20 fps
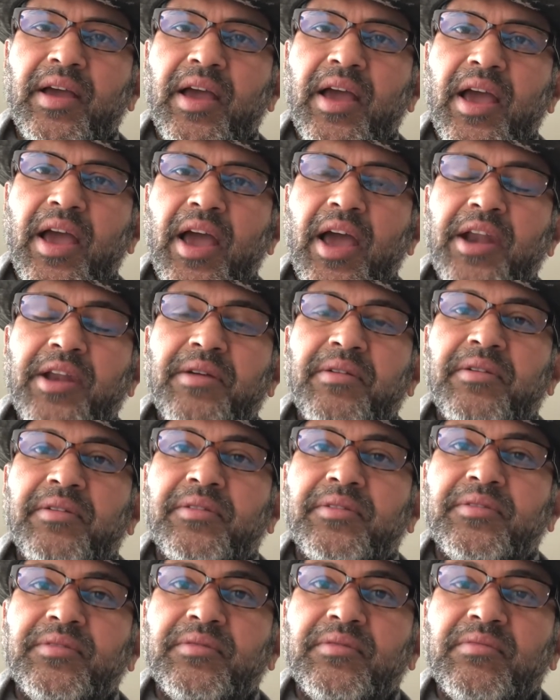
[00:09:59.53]
and a
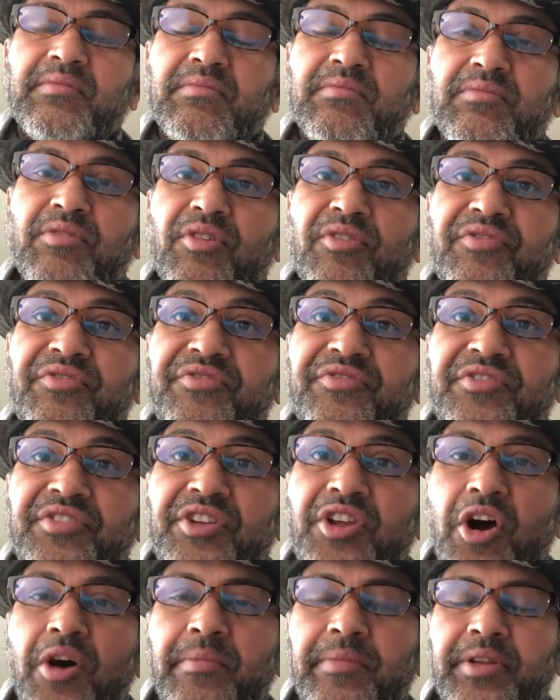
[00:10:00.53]
more
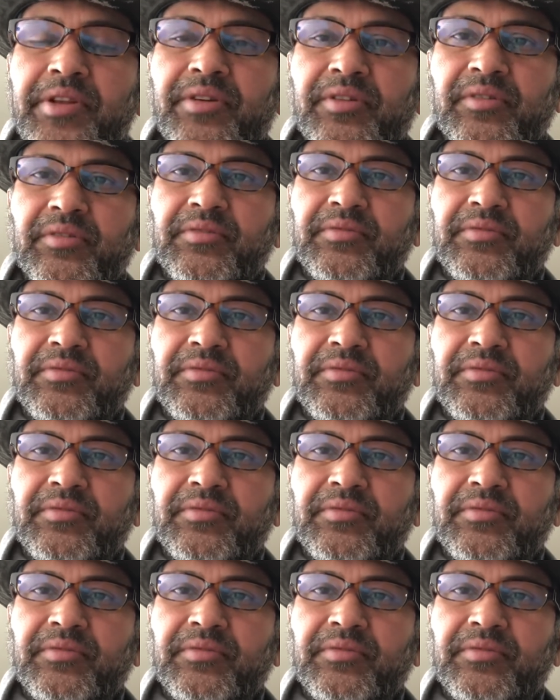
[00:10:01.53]
phenomenal